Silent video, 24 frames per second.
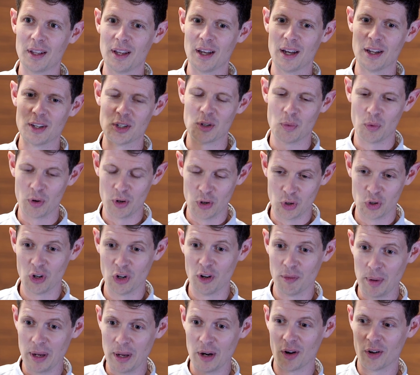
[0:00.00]
And so what you should
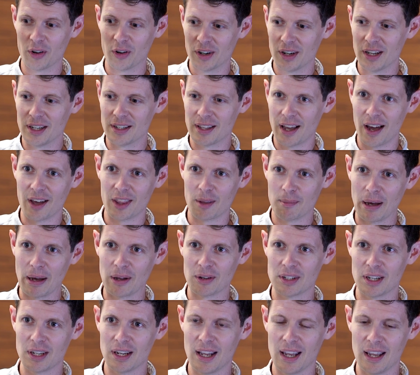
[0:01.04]
have been on is that other
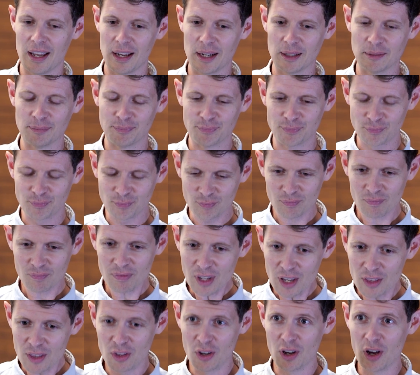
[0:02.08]
mountain here
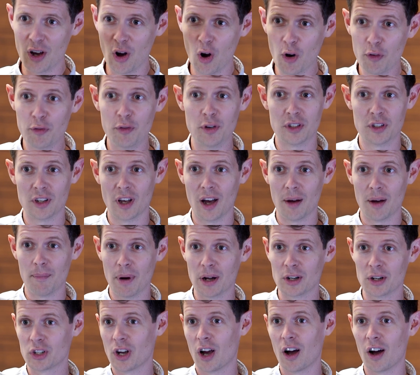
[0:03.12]
that offers a
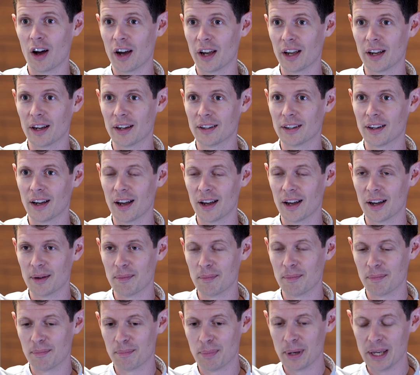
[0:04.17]
much higher
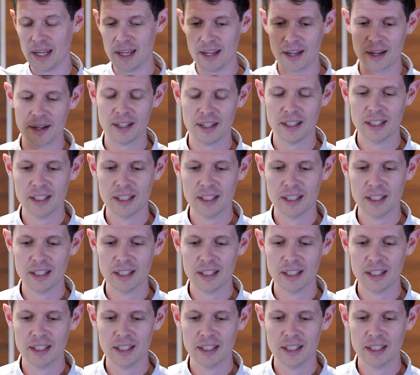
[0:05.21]
peak.